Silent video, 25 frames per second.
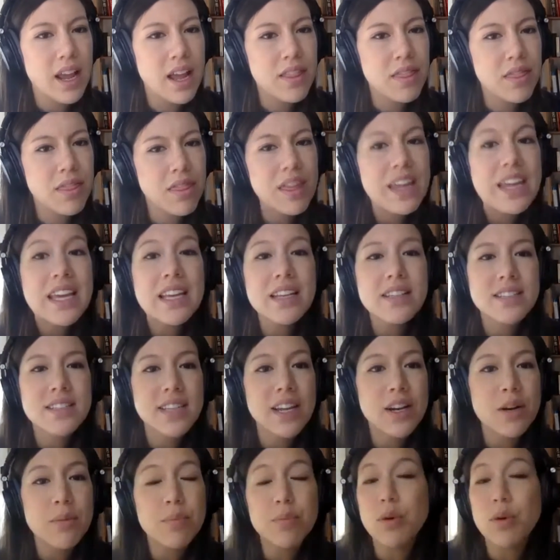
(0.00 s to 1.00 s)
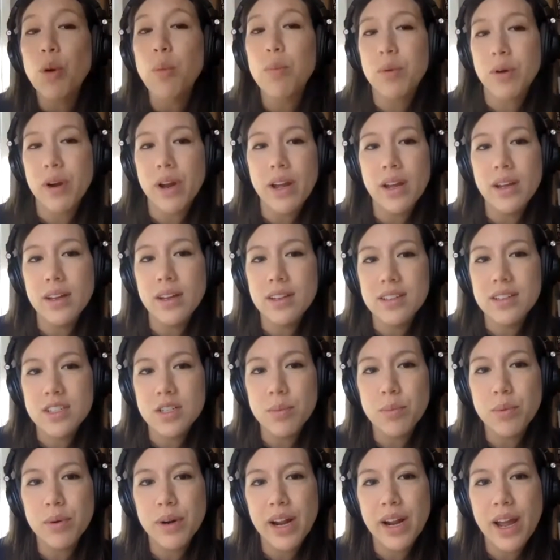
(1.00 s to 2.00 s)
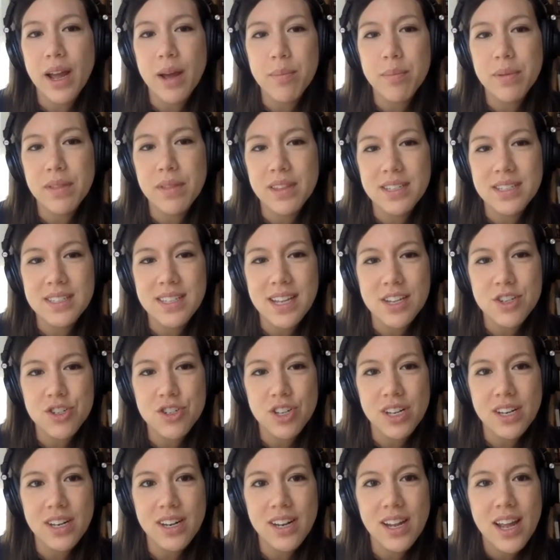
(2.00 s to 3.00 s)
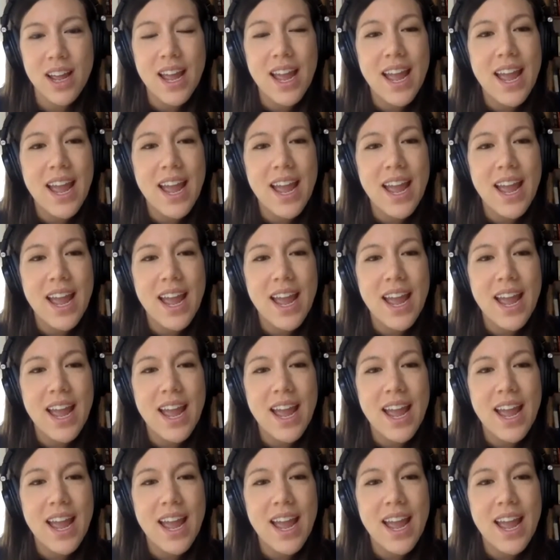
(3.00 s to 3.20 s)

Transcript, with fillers: and think it's inappropriate to bring up in the session.